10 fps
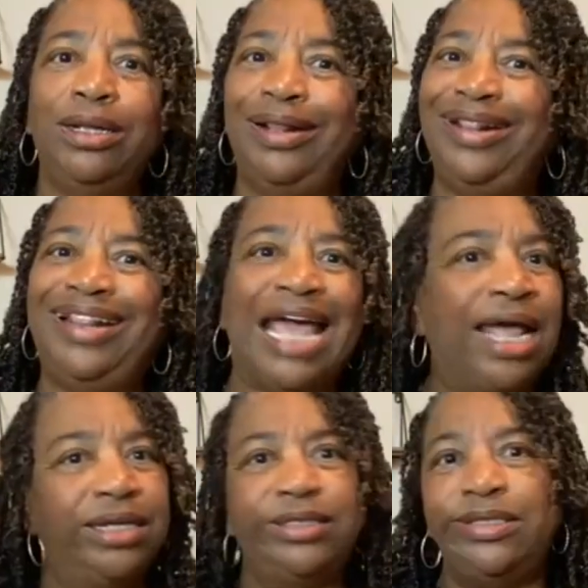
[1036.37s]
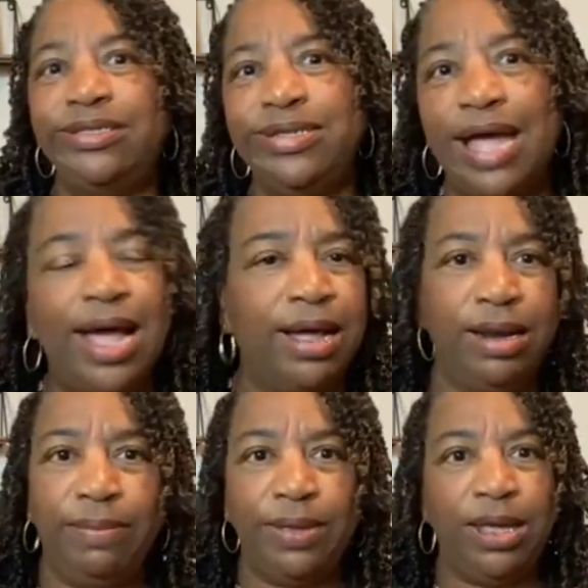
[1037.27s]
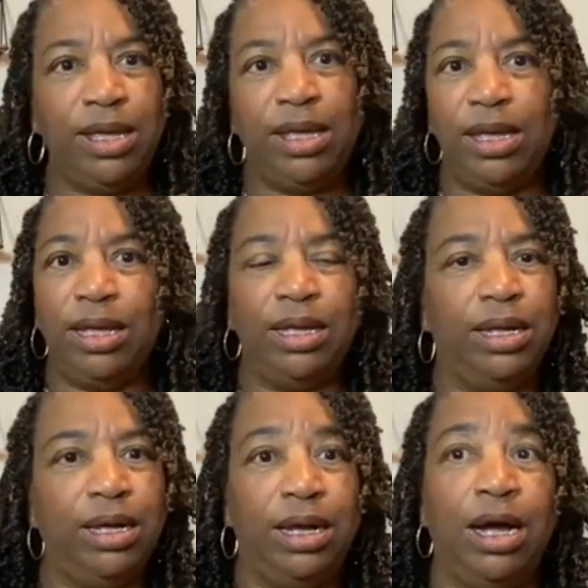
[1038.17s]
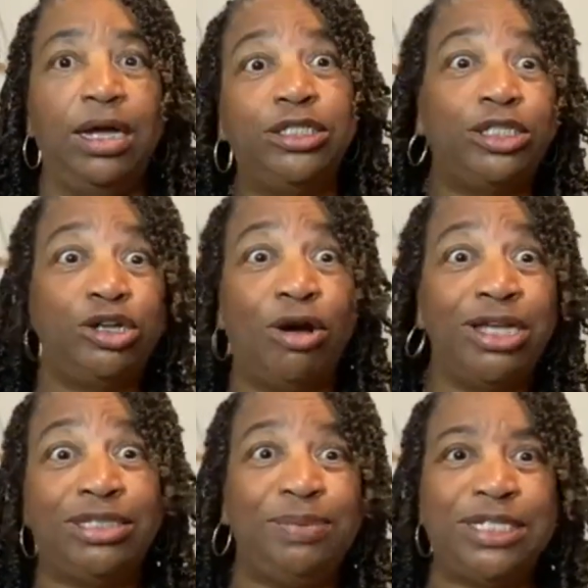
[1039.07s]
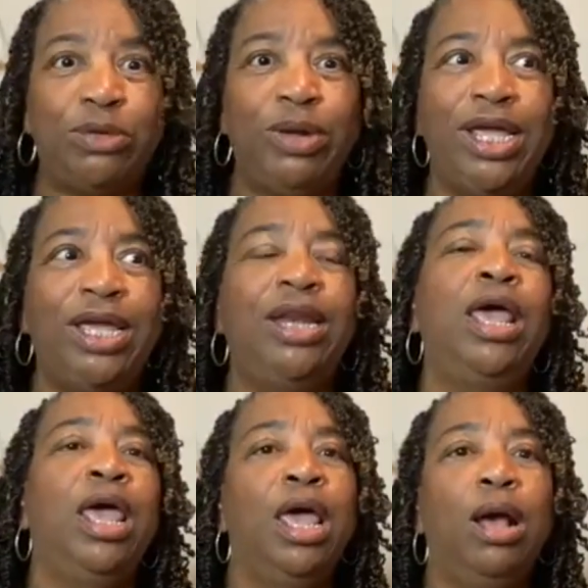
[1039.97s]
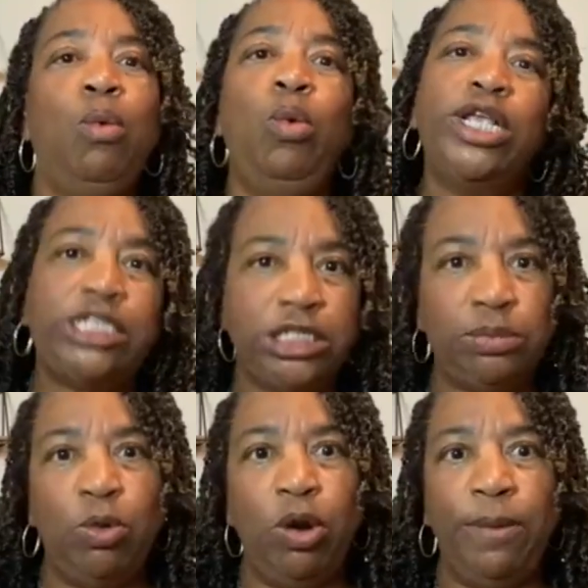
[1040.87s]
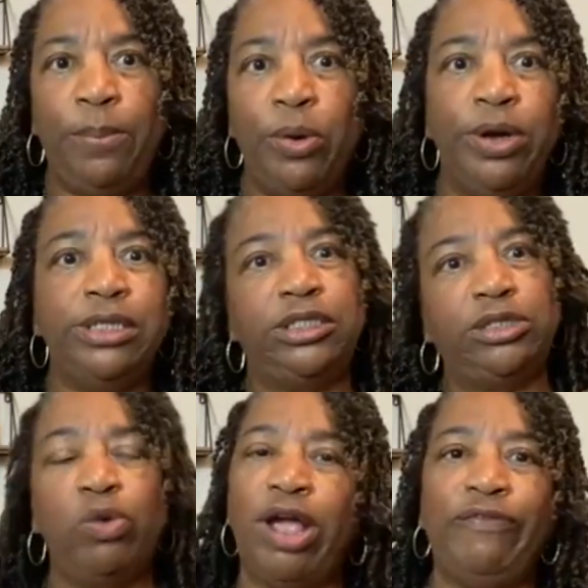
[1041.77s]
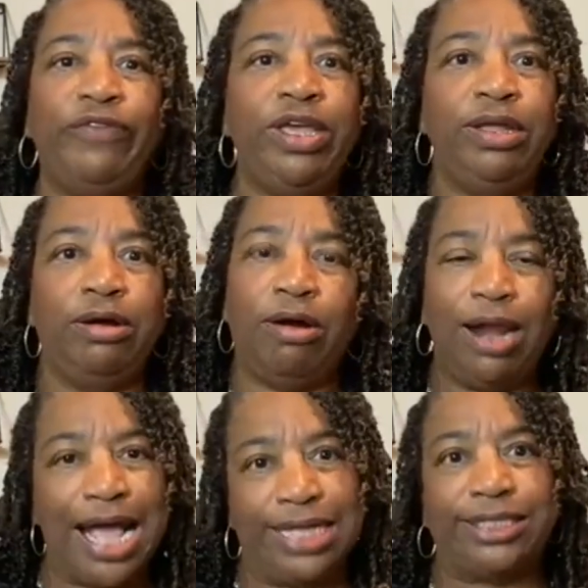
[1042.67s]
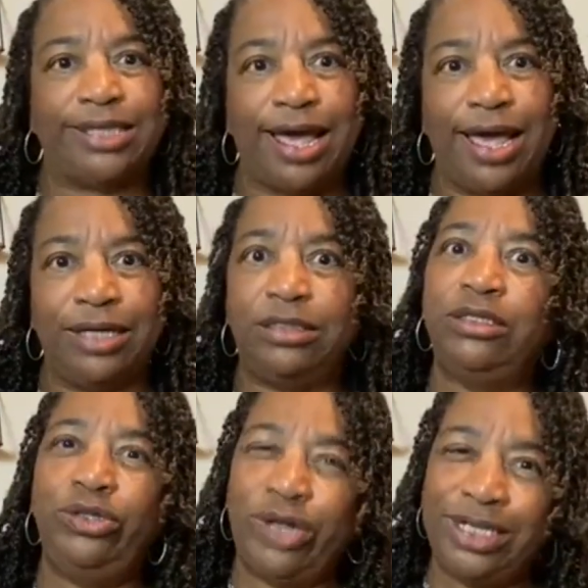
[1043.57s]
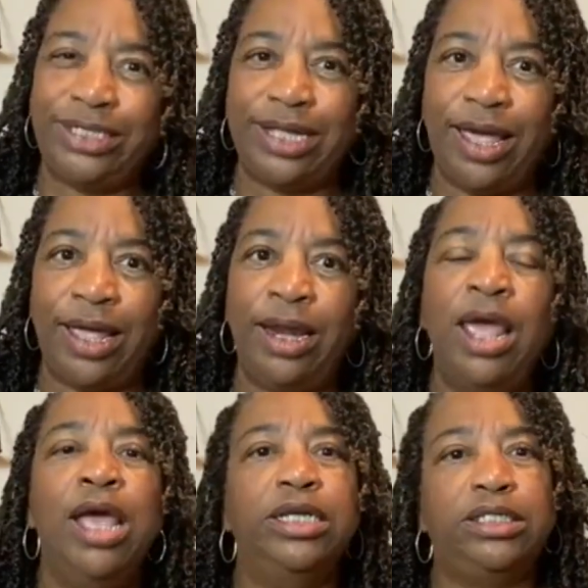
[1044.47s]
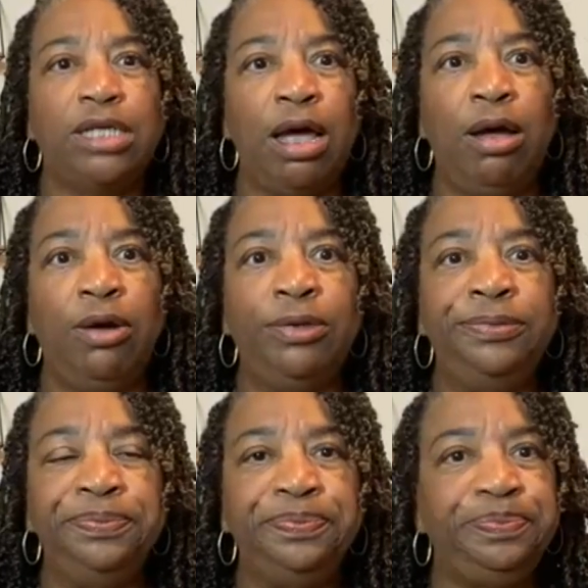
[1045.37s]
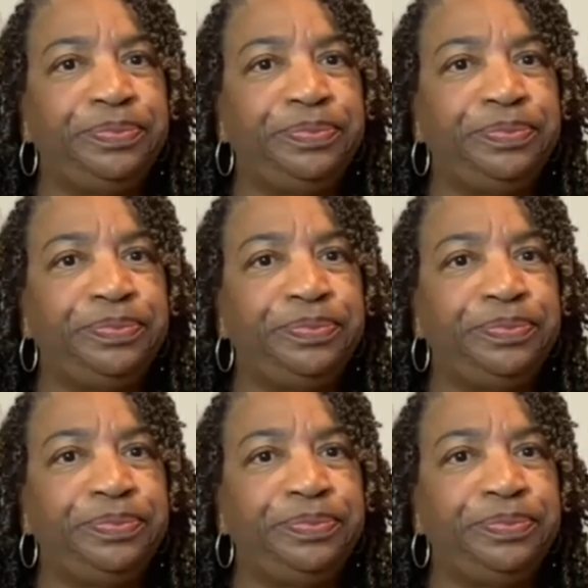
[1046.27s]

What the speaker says: that is not going to be a choice between which is more important, square feet or lot size. You understand? So